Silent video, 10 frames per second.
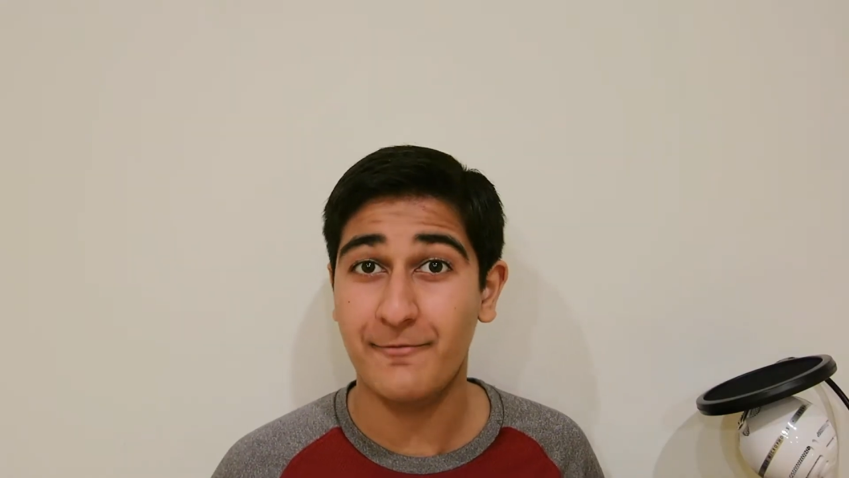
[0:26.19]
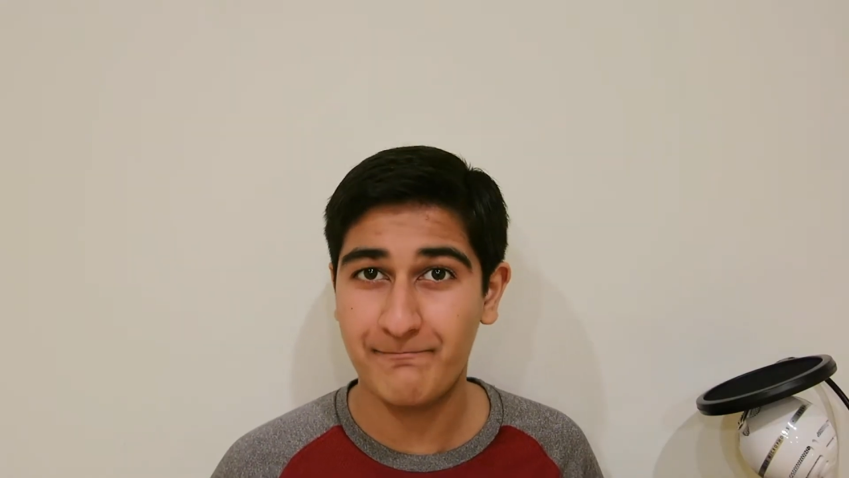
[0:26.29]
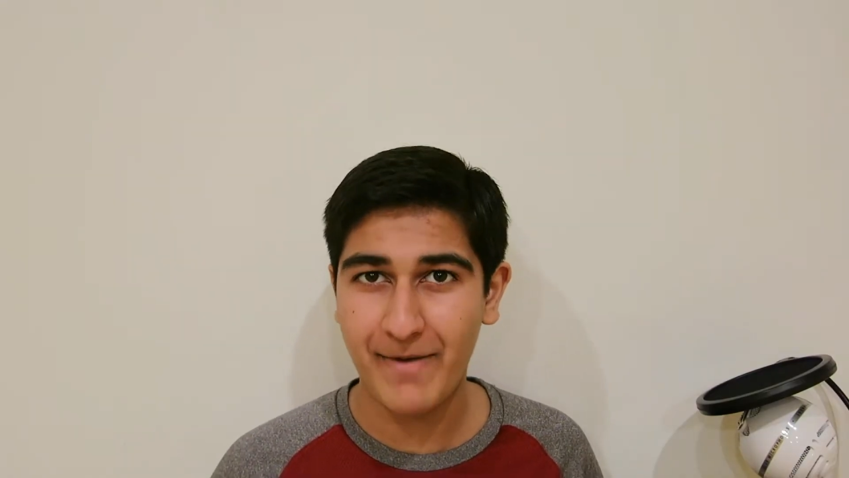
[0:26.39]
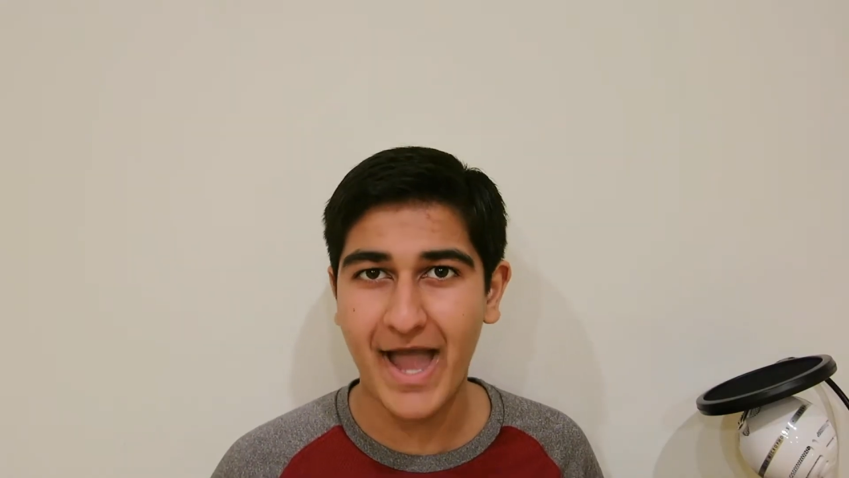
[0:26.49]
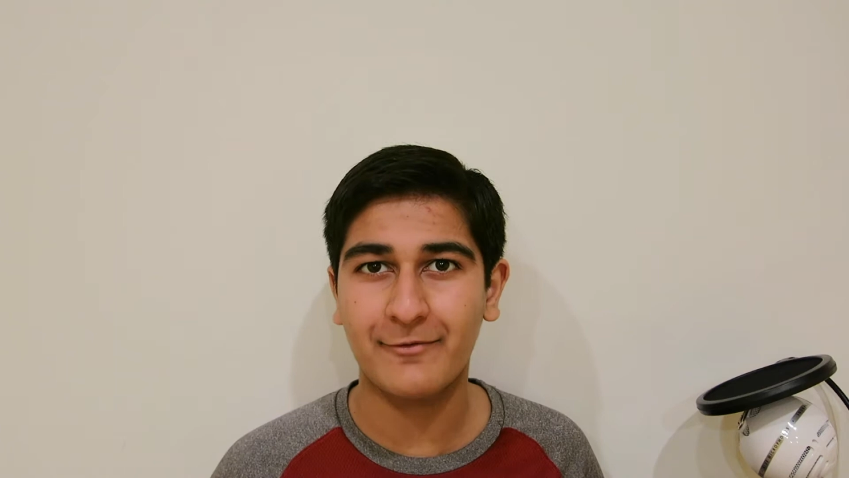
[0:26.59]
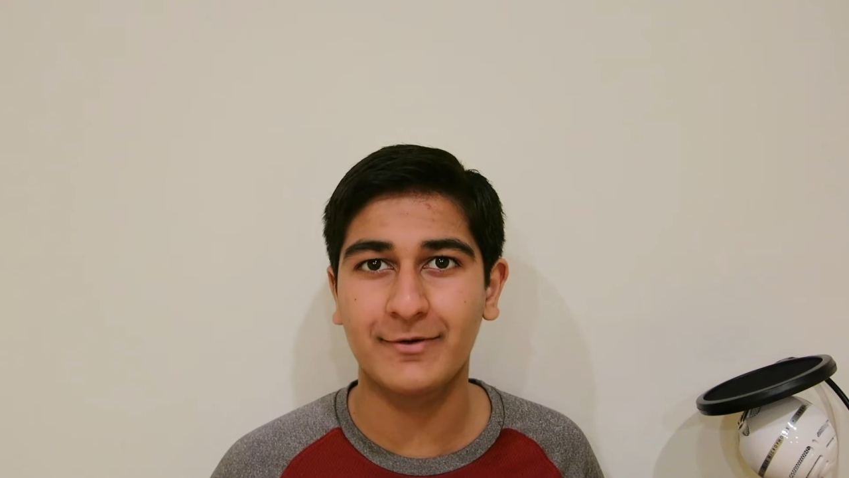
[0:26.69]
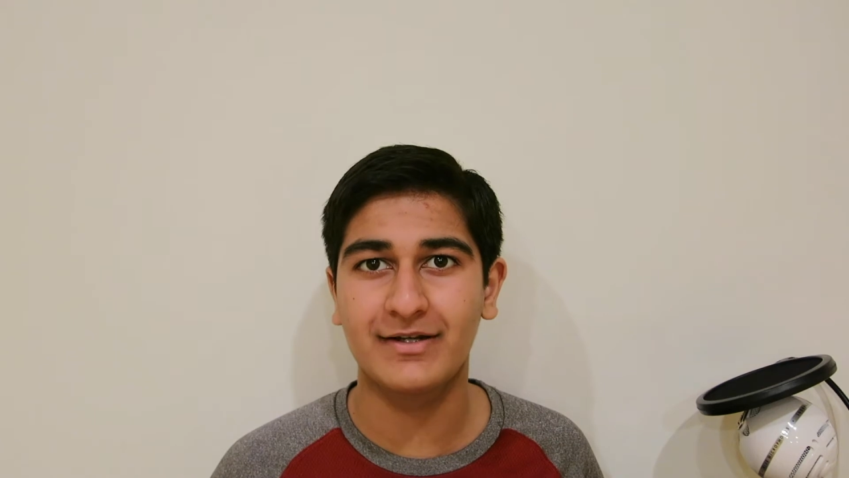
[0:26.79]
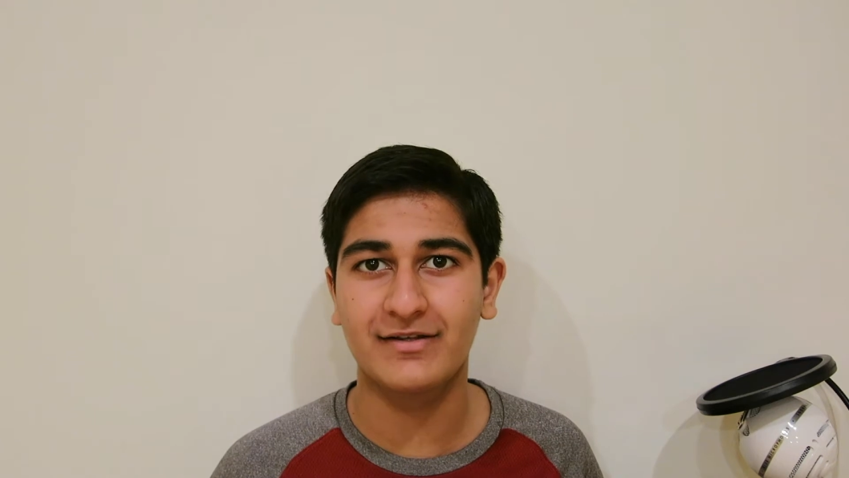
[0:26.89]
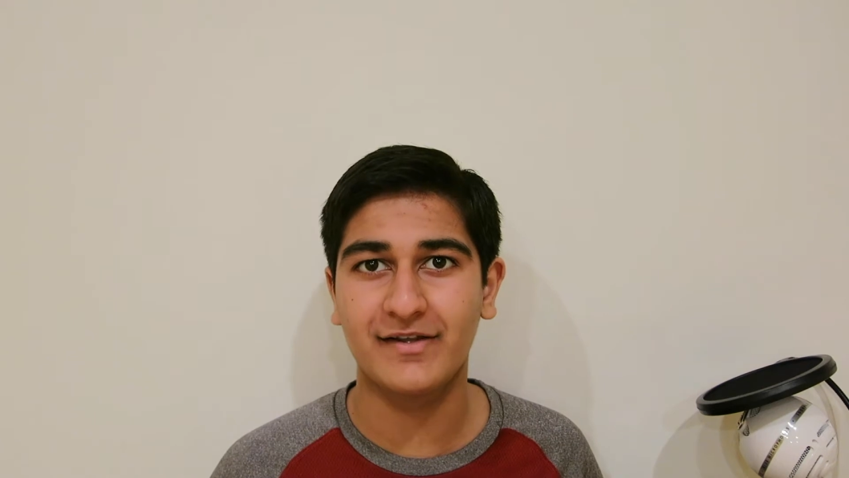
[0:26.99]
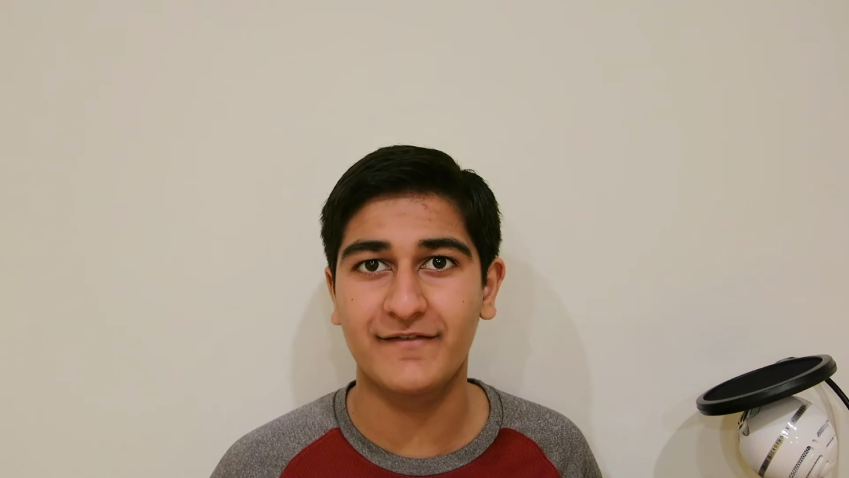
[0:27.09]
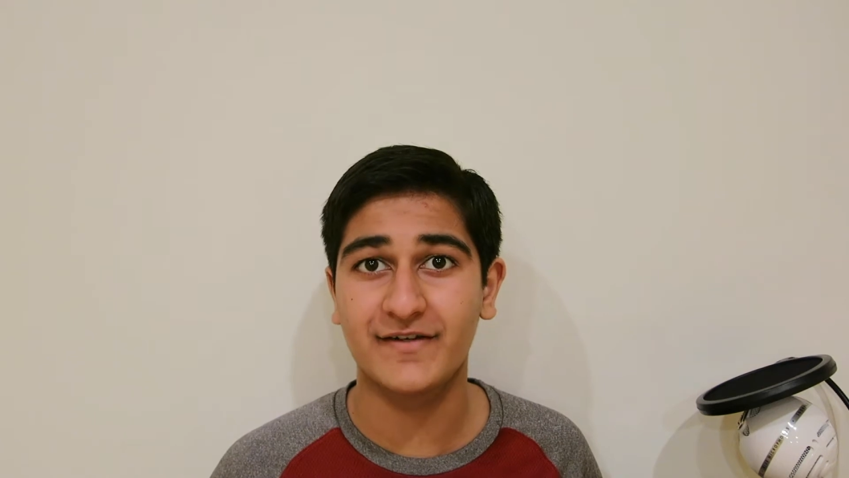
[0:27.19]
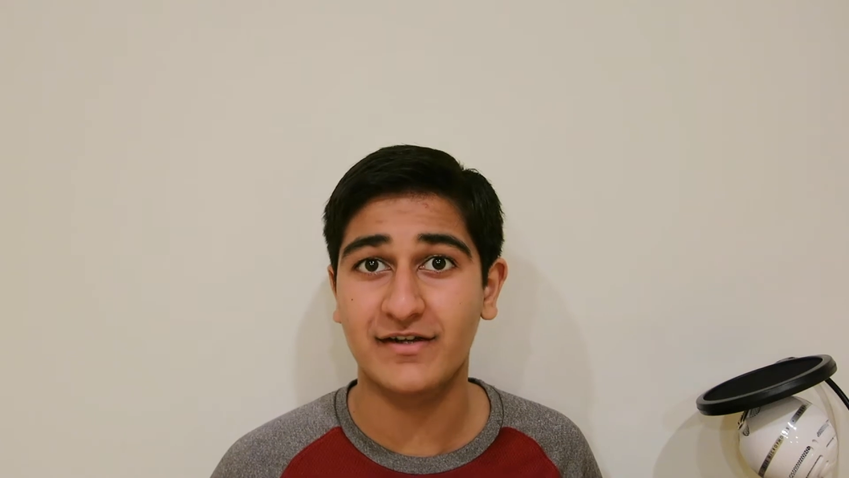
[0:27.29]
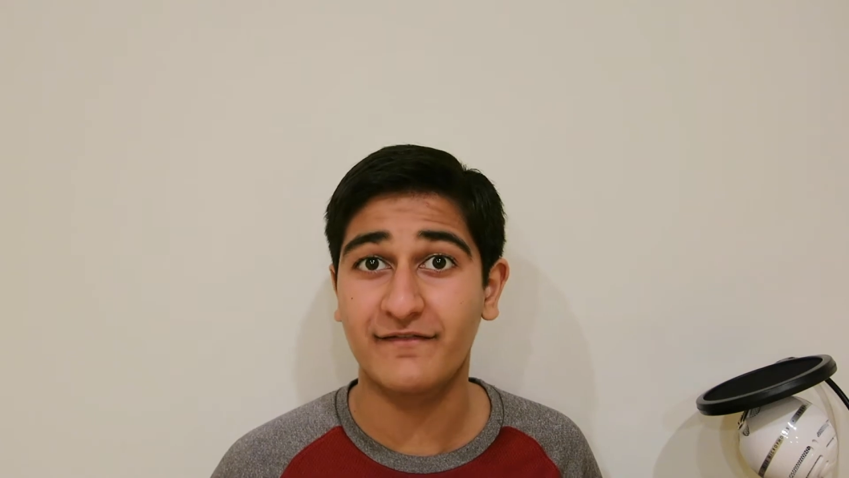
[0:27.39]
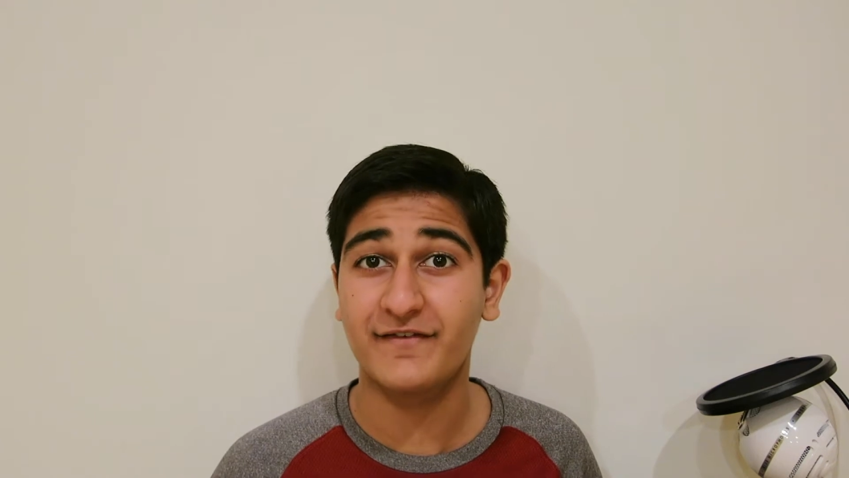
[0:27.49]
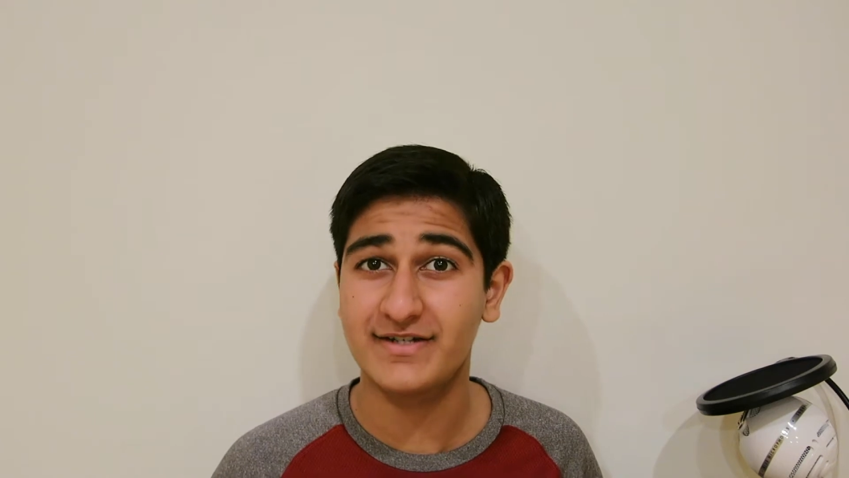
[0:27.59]
back with another video
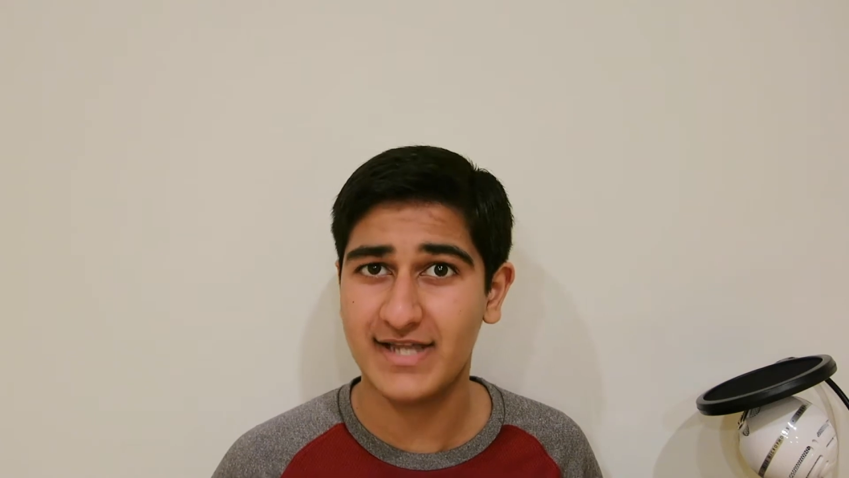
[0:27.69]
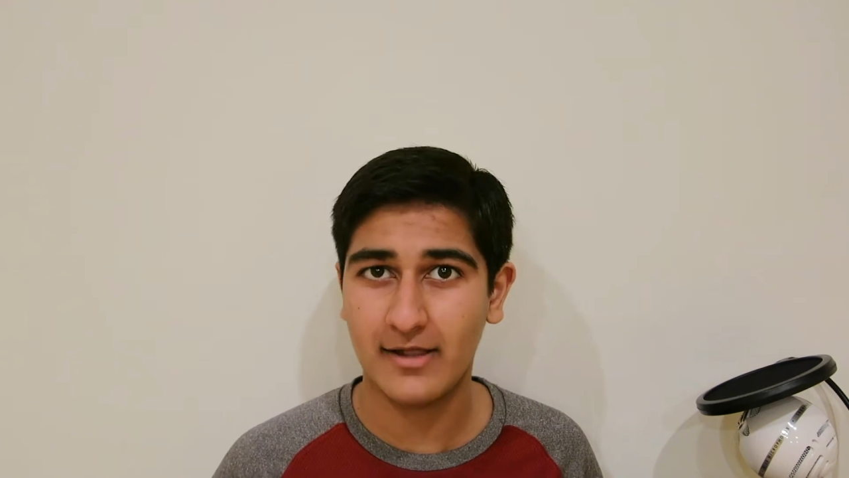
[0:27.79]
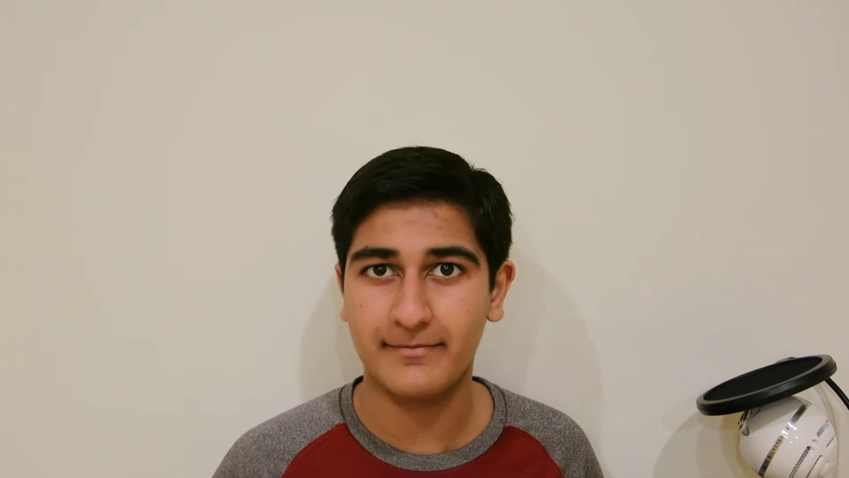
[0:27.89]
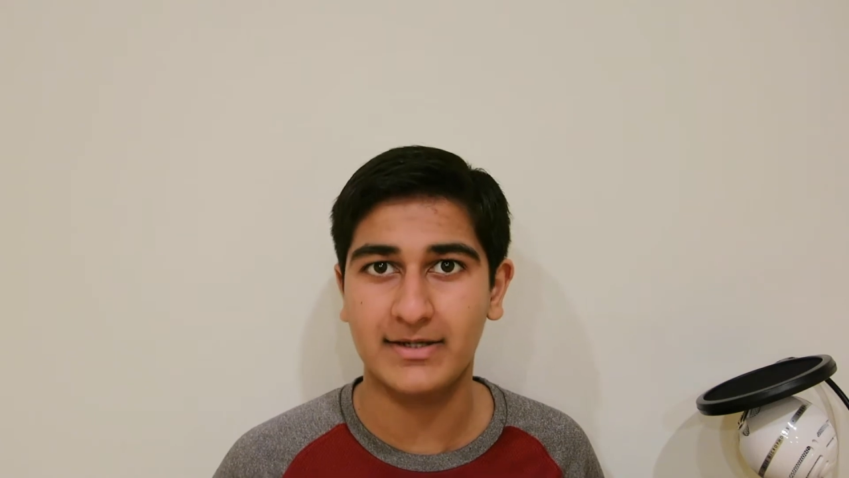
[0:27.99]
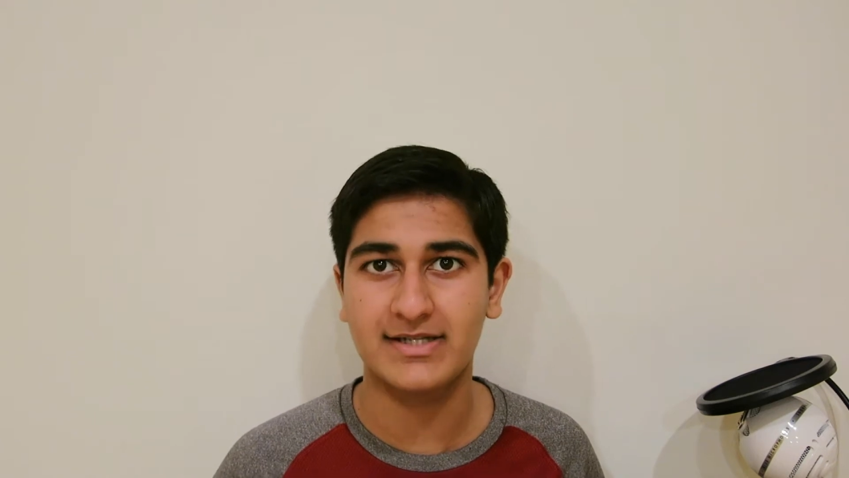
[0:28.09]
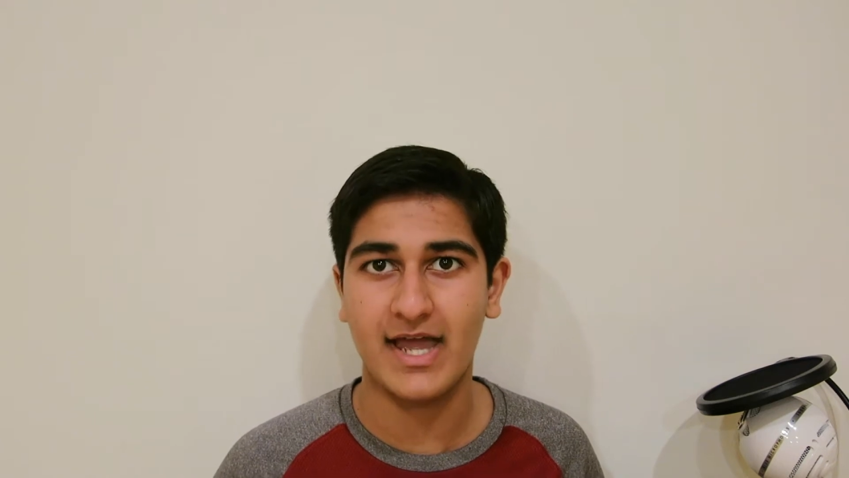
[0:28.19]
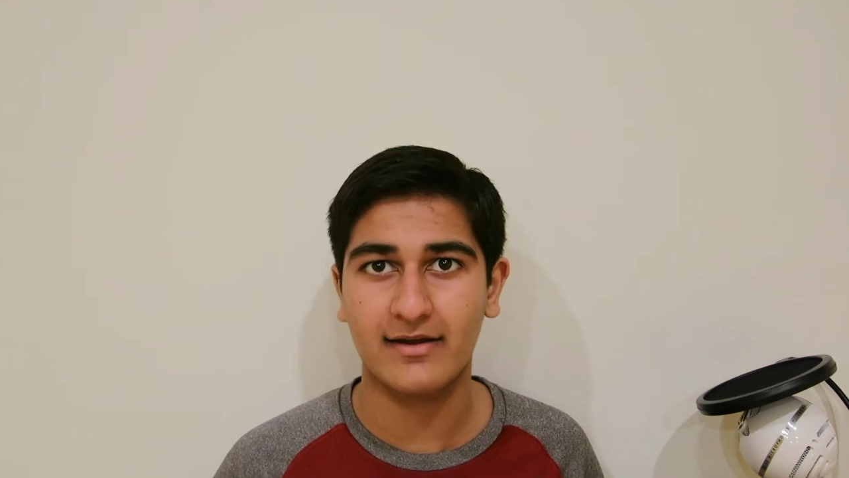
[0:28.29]
for Tell Me Tech.